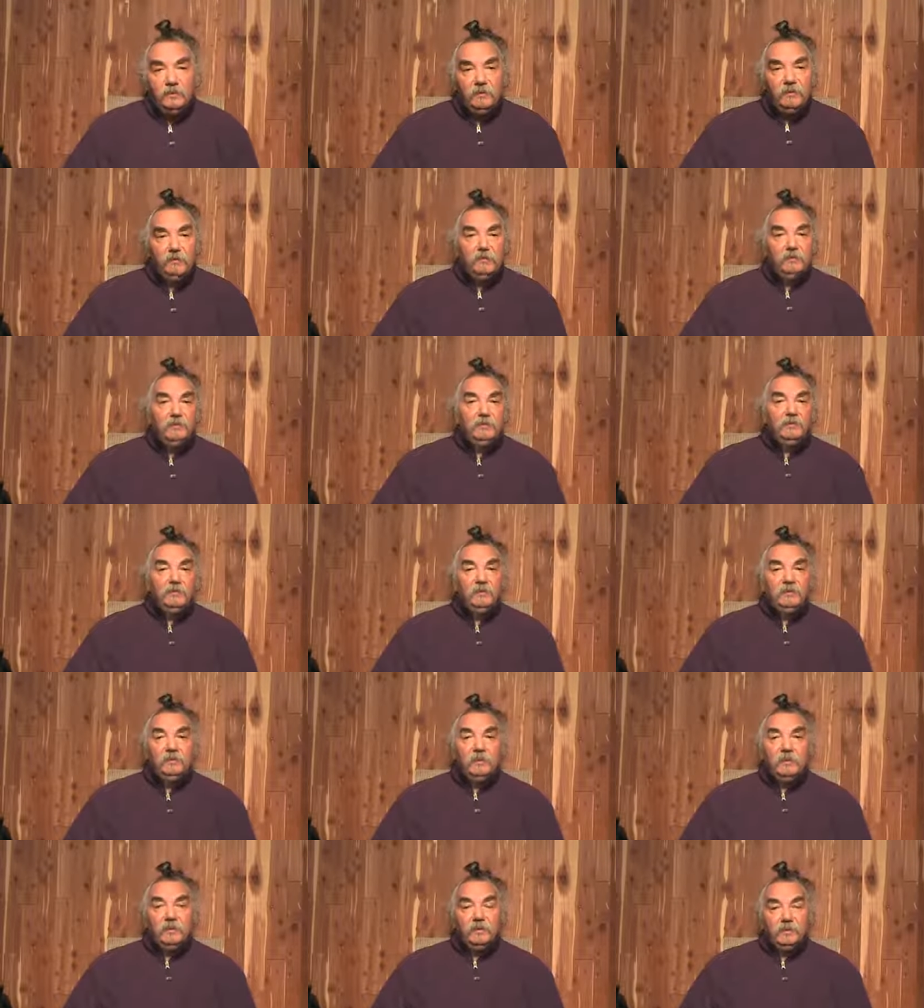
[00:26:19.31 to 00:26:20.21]
So
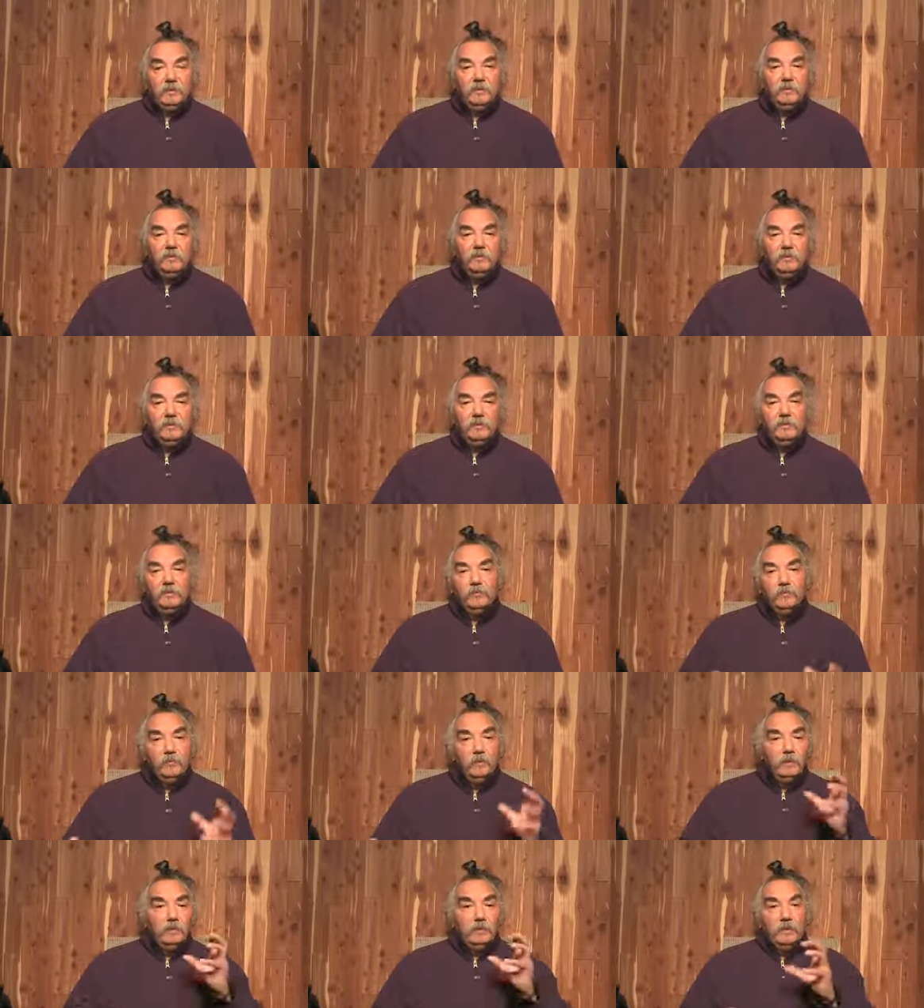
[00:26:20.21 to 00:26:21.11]
the idea of going is
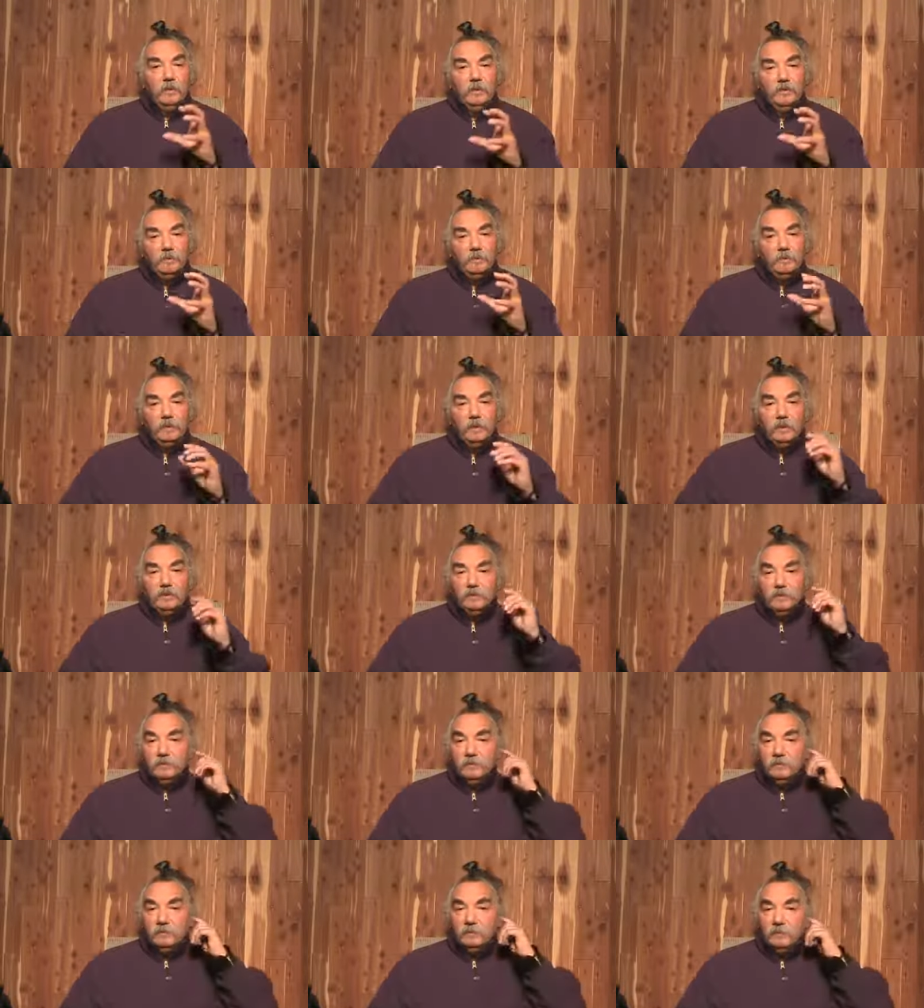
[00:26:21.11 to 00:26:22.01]
avoid
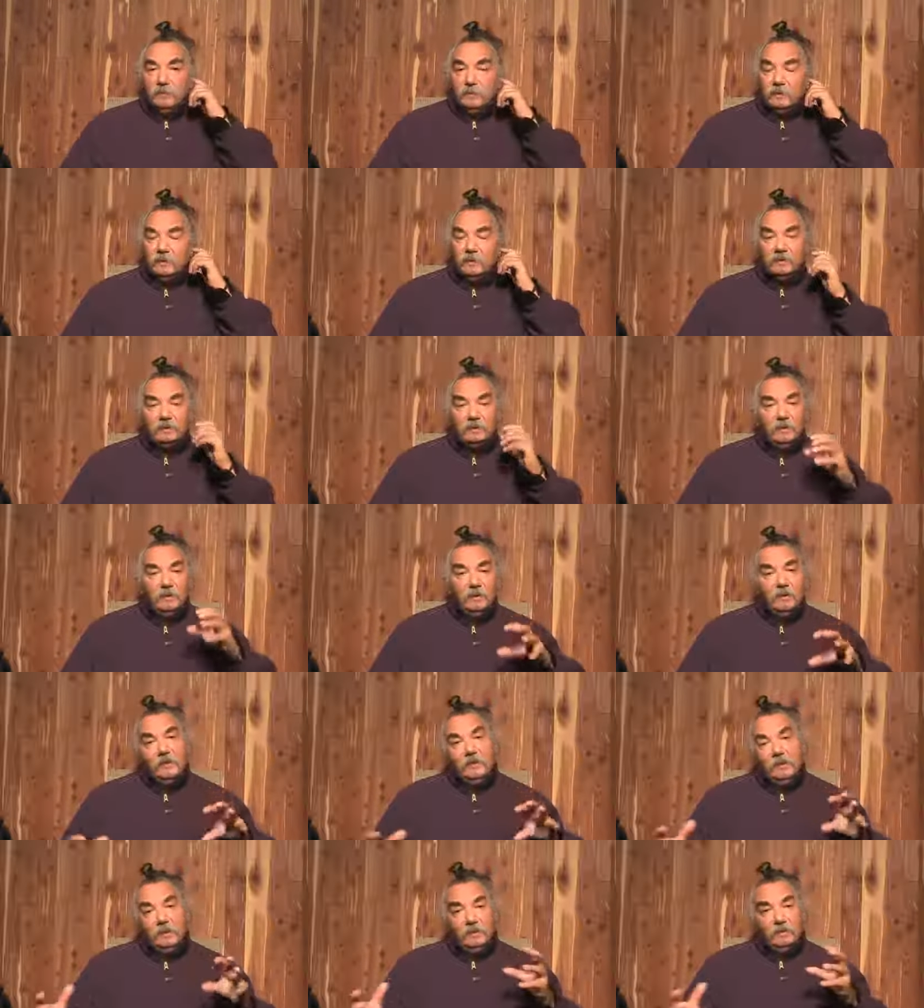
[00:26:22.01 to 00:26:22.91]
concretization of what it is
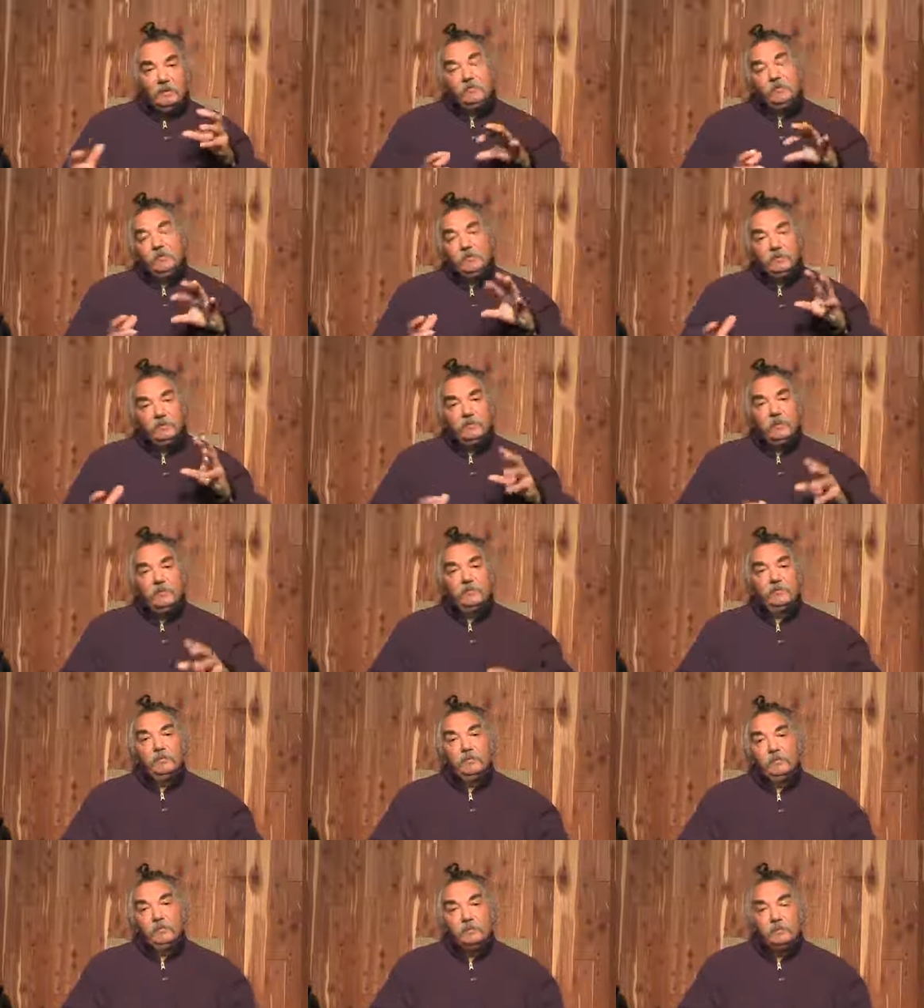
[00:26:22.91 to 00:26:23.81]
and limit yourself
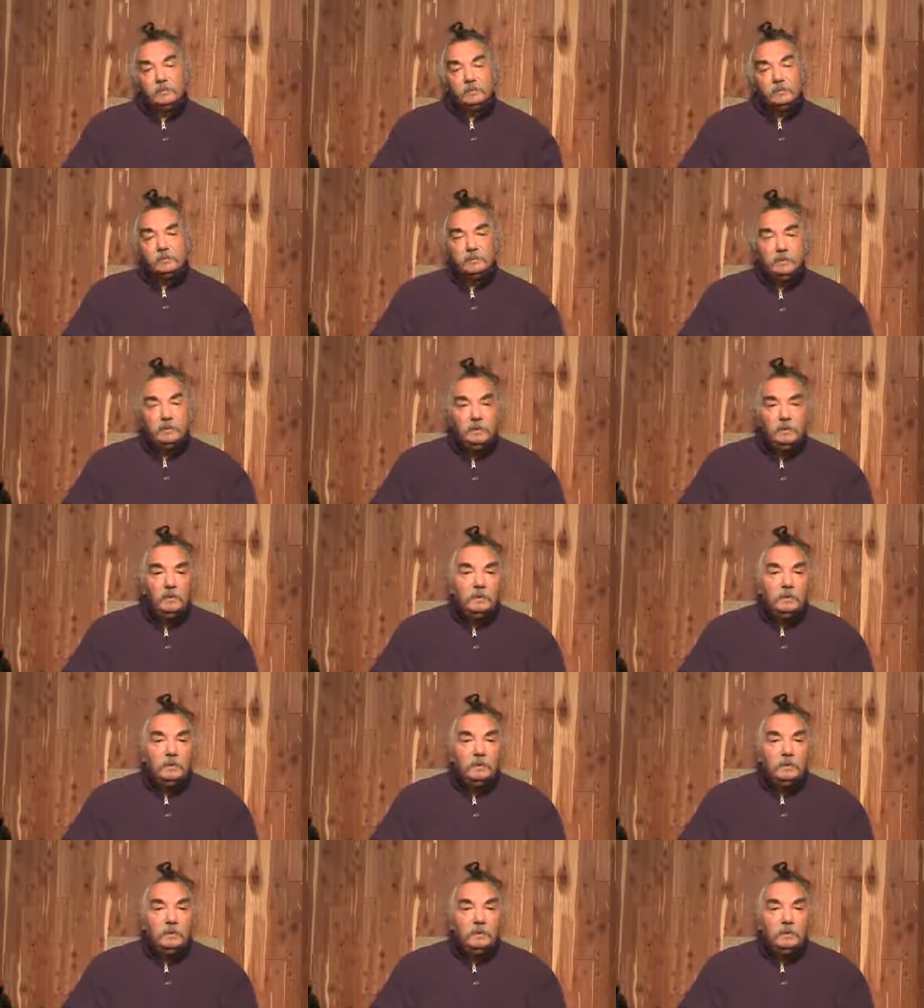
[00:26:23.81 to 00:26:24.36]
to words.